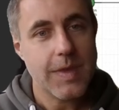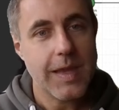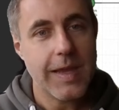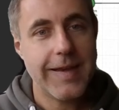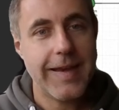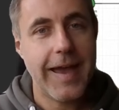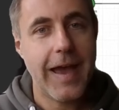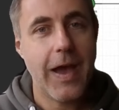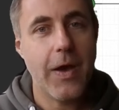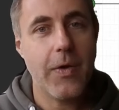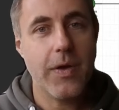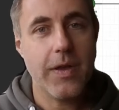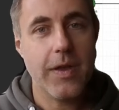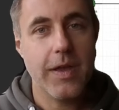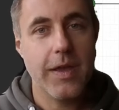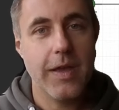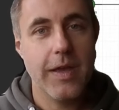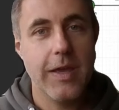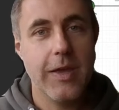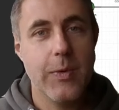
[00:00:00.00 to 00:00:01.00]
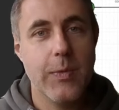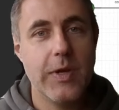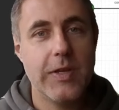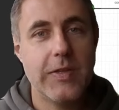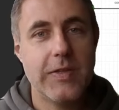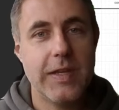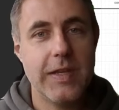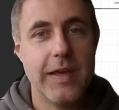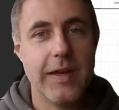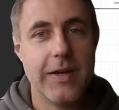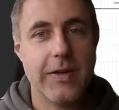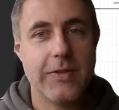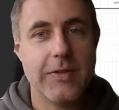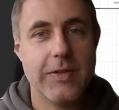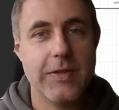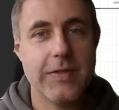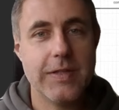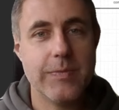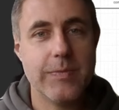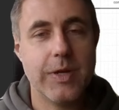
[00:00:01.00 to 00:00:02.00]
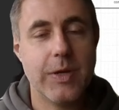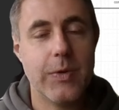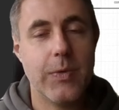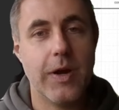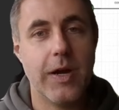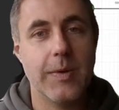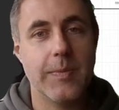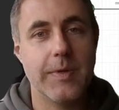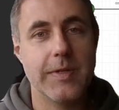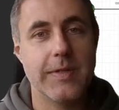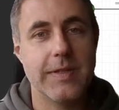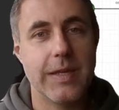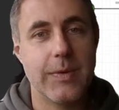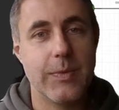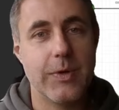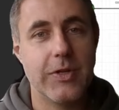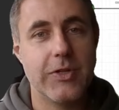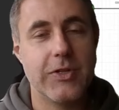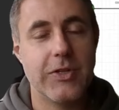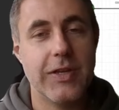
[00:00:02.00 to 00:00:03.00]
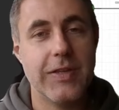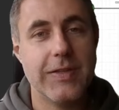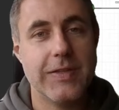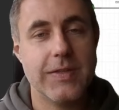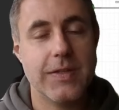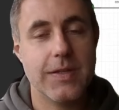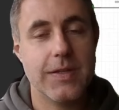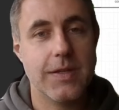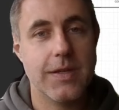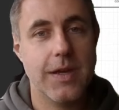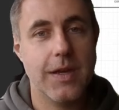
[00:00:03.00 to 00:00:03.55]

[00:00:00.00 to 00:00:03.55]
Now, we see that our system requirements that were just